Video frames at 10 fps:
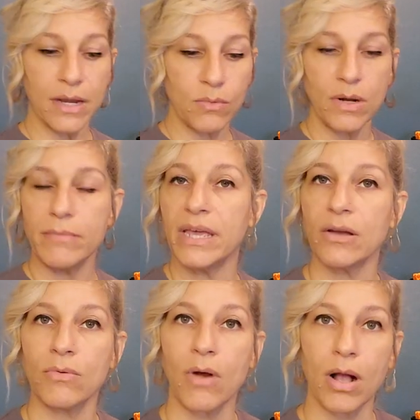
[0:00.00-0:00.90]
I don't want to make
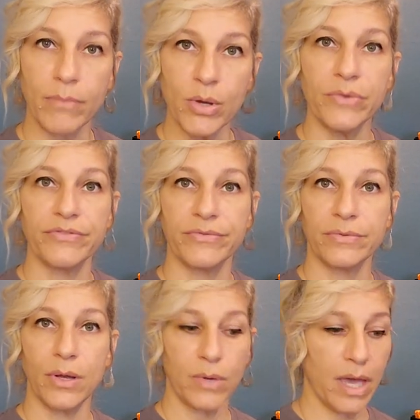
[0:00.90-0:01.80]
a wrong move.
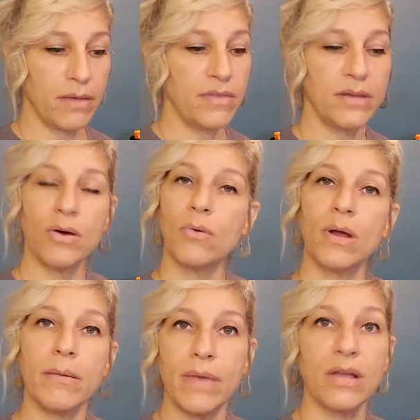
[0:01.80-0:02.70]
Okay, they don't
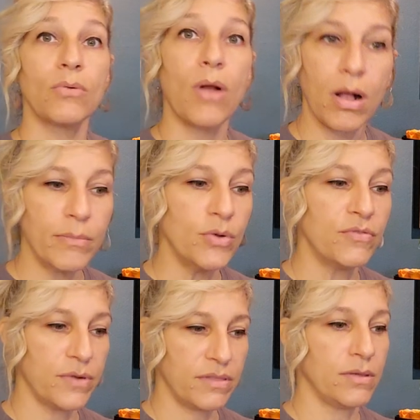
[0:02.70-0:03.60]
want to make a wrong move
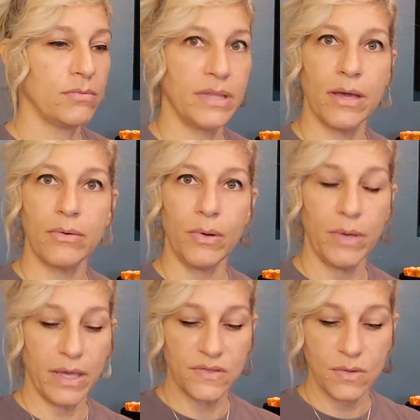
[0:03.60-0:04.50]
with you, Leo.
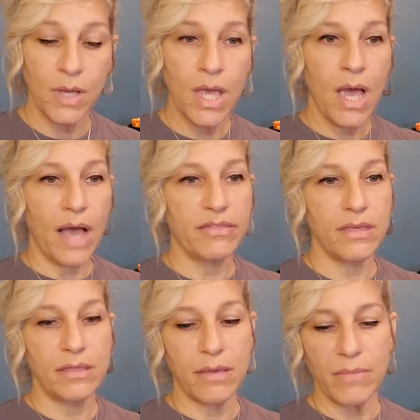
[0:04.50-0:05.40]
Okay, so I
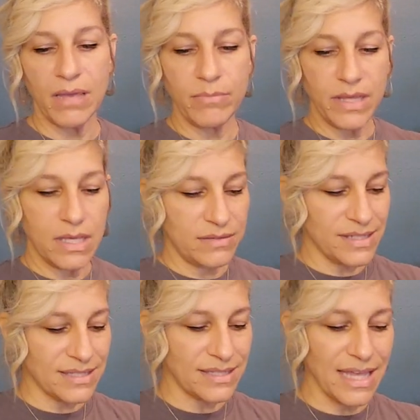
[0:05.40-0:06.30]
think they might be
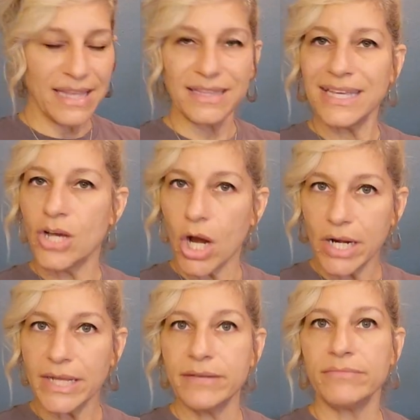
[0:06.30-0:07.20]
just slightly
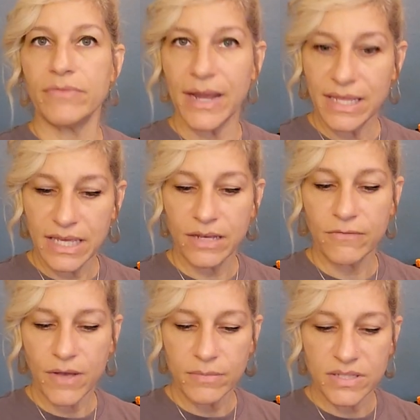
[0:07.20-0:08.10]
guarded, right? King
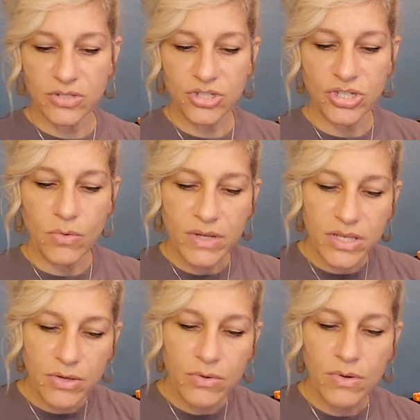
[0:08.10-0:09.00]
of Cups, they're showing
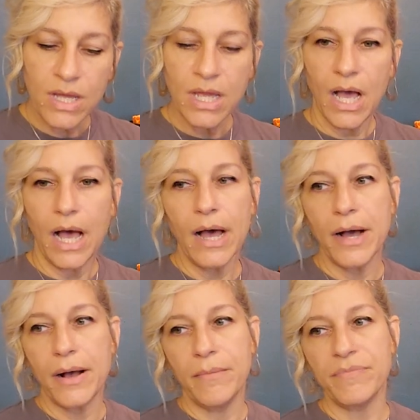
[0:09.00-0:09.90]
you
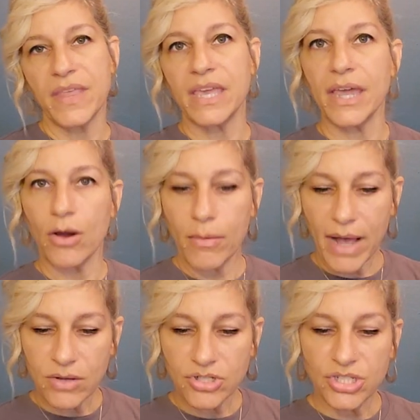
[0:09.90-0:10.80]
they care
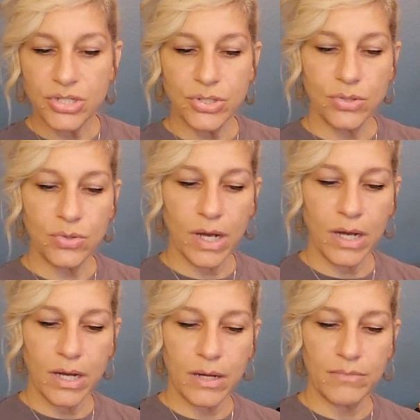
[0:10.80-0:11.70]
about you.
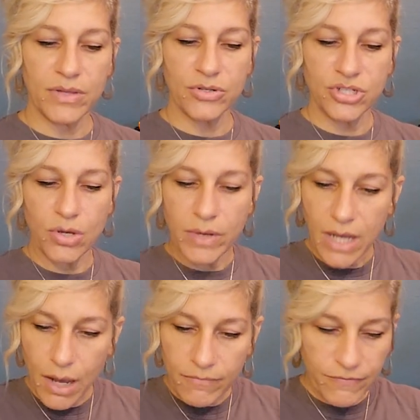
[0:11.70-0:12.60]
They're
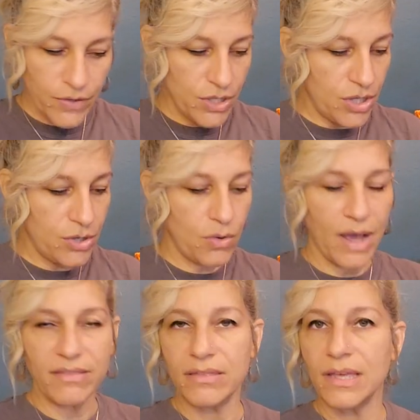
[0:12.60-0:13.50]
showing up for you.
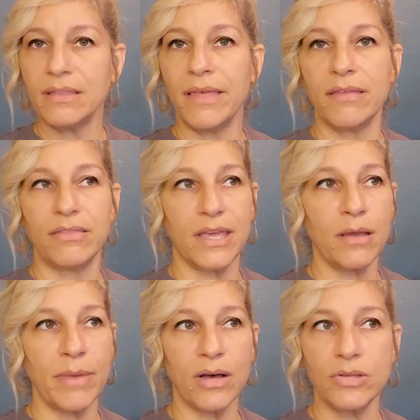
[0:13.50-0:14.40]
I think they think
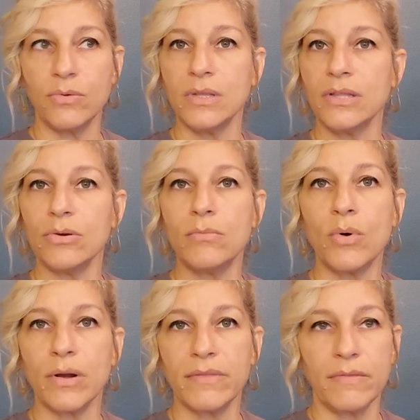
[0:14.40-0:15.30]
about you a little
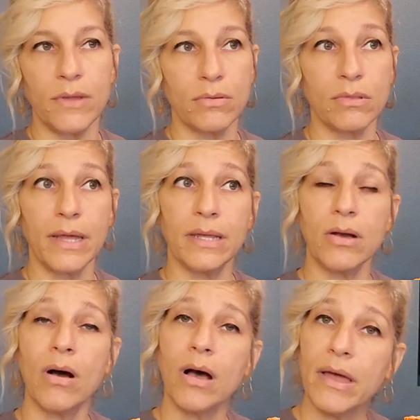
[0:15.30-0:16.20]
more than they're letting
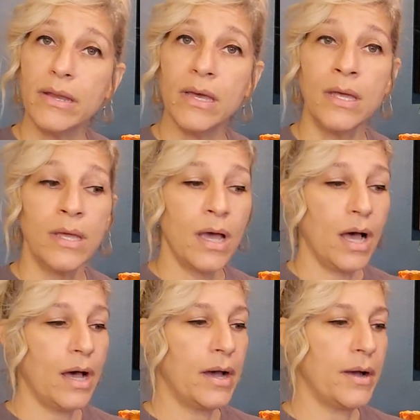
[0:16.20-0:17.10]
on.
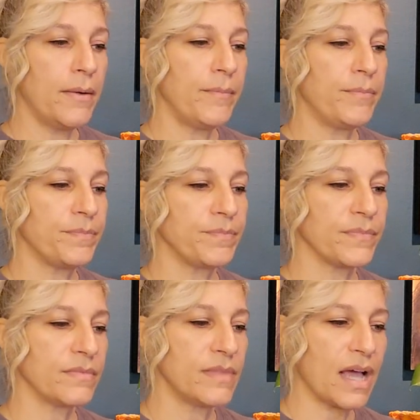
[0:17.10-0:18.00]

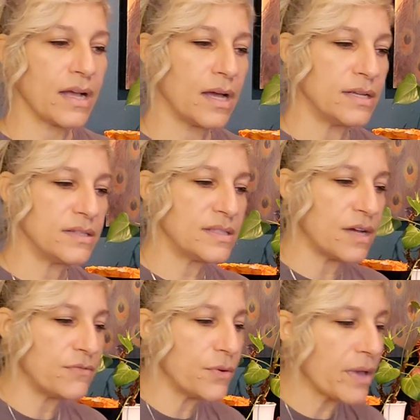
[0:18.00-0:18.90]
That kind of
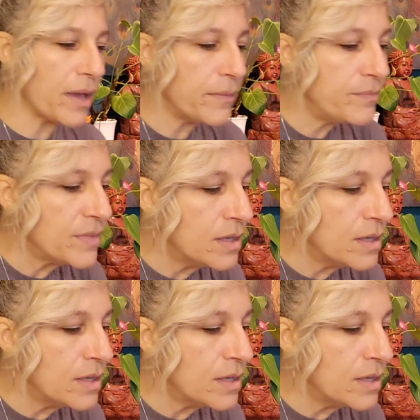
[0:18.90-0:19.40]
stuff, okay?